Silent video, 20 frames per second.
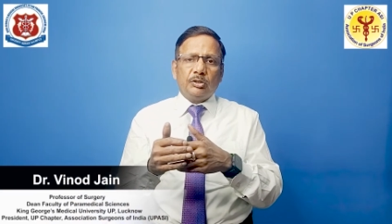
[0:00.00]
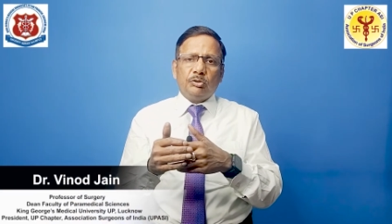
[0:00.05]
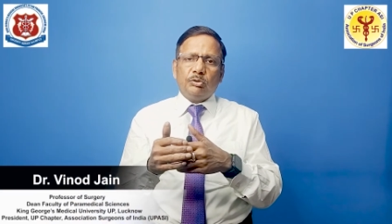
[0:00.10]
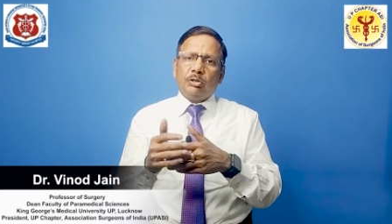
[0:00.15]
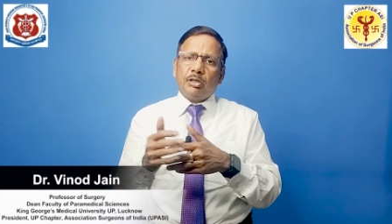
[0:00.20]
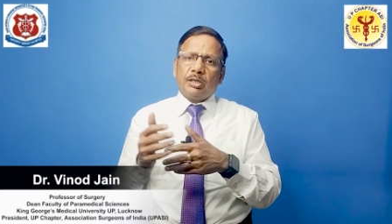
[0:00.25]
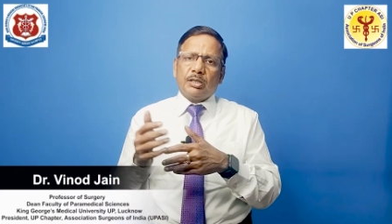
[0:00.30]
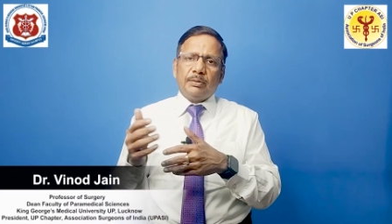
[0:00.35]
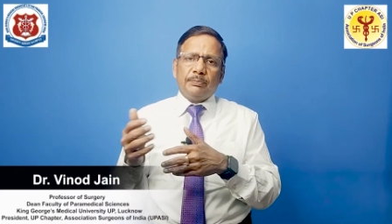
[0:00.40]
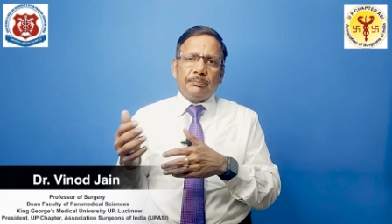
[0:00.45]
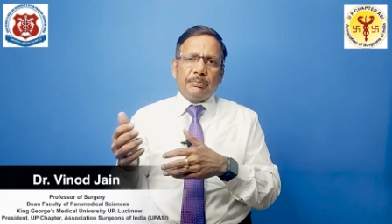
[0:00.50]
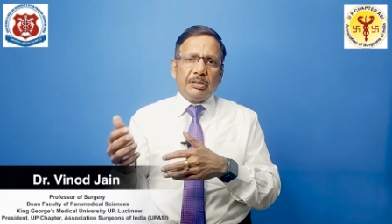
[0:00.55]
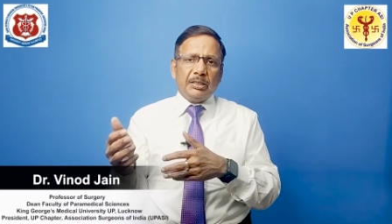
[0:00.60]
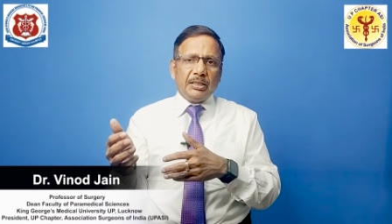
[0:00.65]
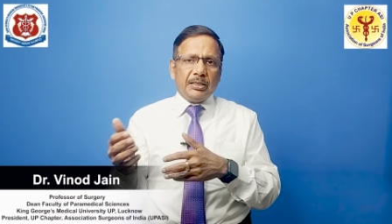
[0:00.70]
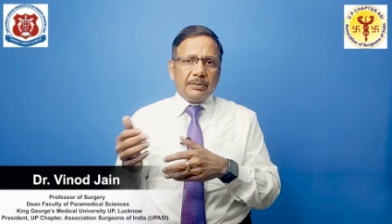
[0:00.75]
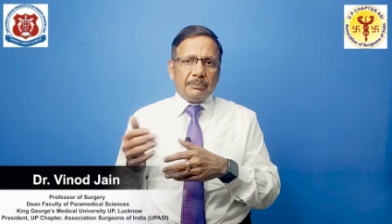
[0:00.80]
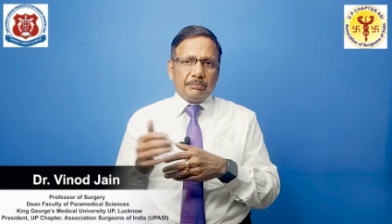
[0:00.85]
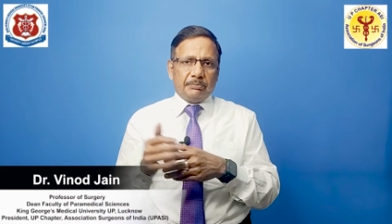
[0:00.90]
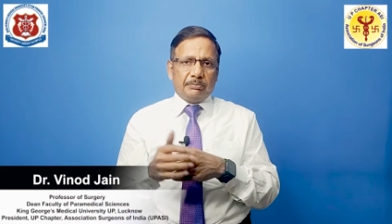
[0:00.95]
You
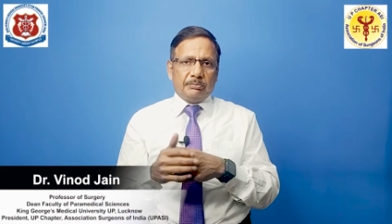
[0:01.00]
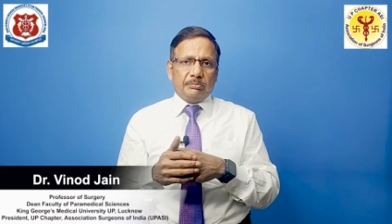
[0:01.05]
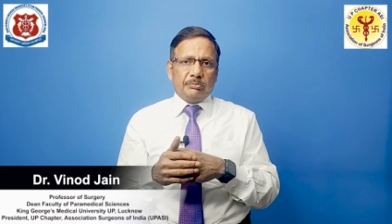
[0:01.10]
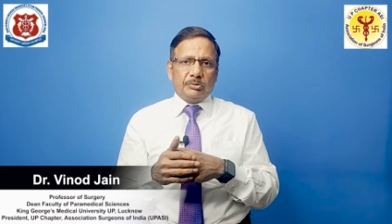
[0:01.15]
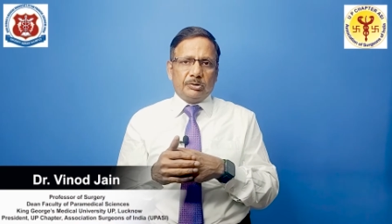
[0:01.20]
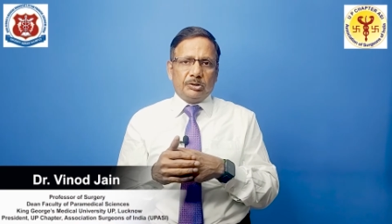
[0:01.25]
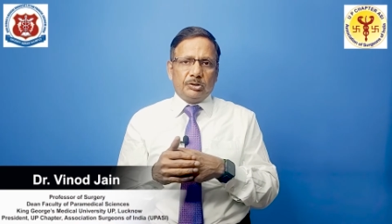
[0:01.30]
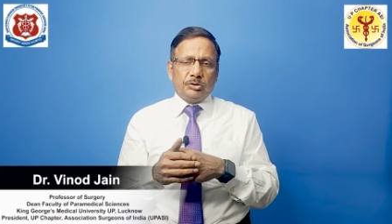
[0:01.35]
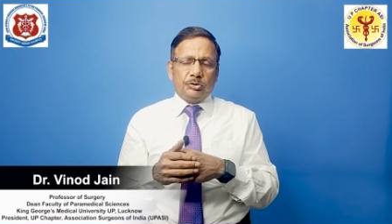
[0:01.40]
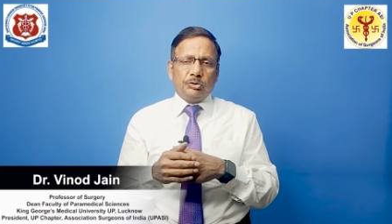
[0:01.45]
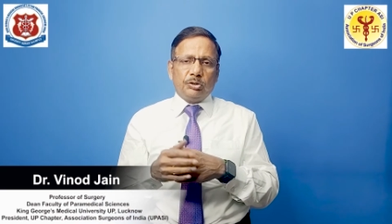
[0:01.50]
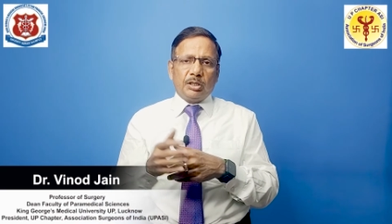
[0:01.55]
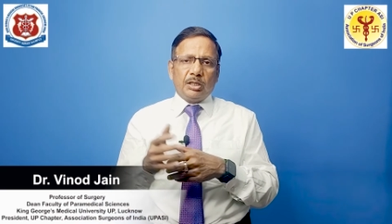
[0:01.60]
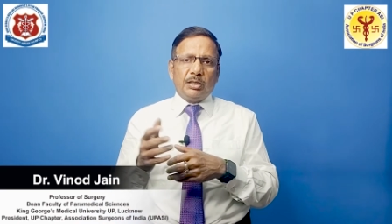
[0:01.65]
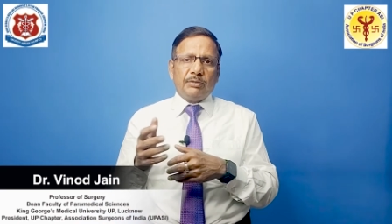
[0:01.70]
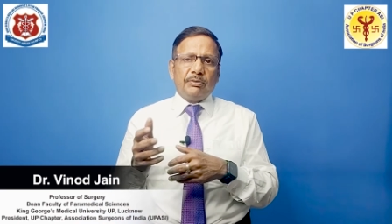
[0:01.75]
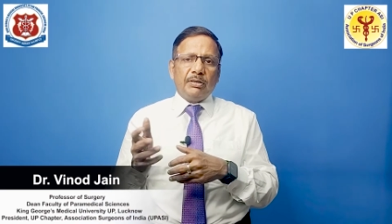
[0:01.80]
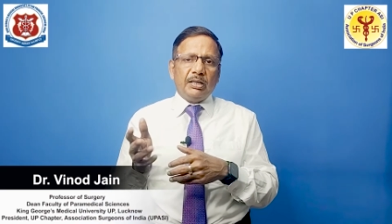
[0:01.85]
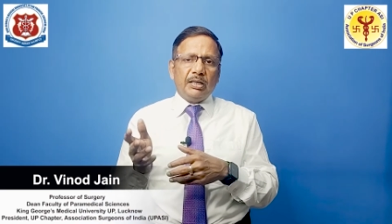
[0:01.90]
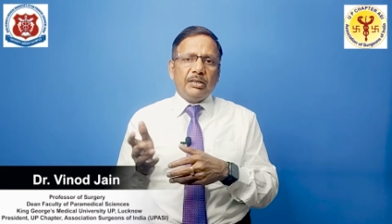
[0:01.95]
accompany him. You
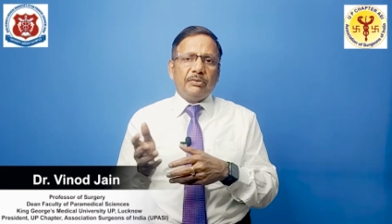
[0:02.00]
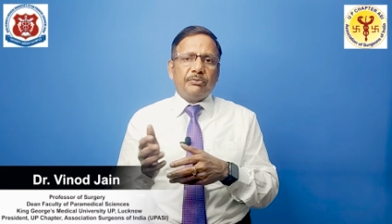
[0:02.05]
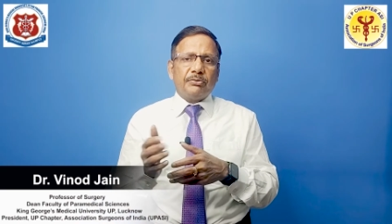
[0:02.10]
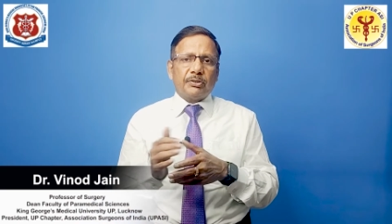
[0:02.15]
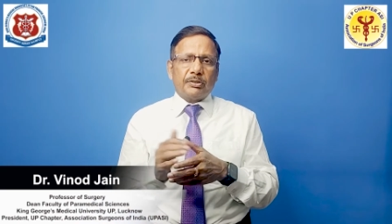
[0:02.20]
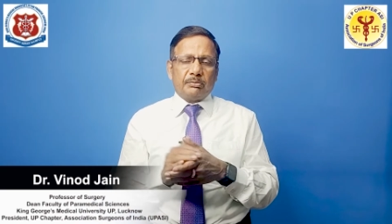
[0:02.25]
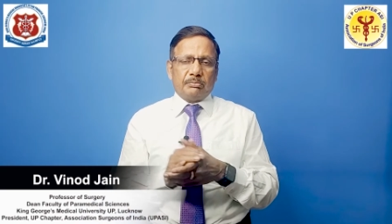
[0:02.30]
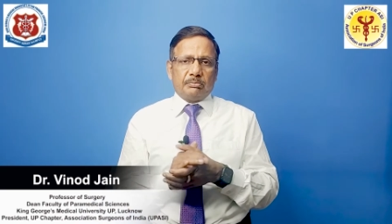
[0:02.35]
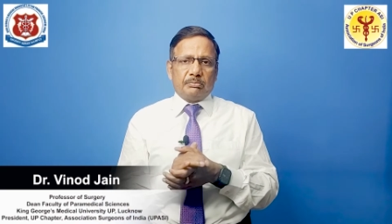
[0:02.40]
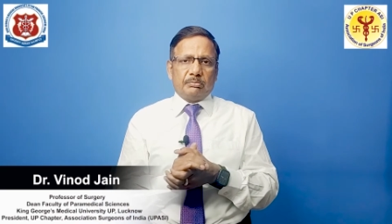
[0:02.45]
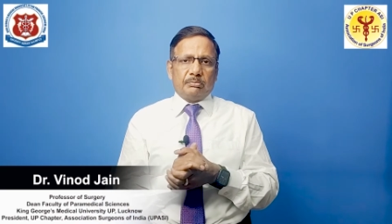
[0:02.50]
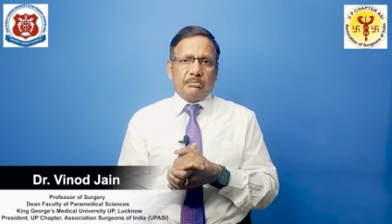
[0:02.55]
give a lift.